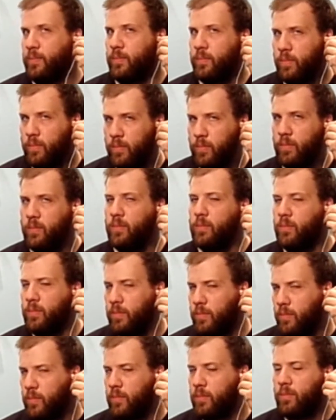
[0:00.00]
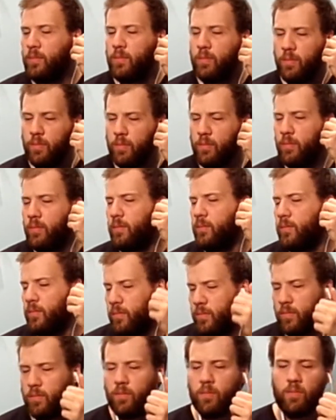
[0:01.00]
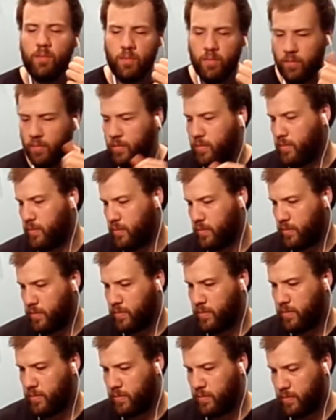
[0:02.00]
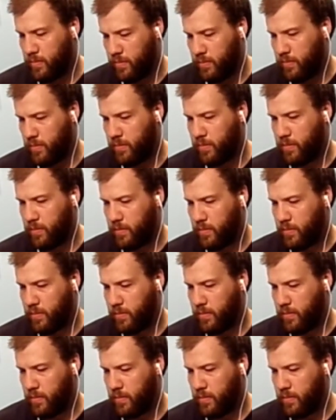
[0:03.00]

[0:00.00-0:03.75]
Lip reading: Nobody speaks.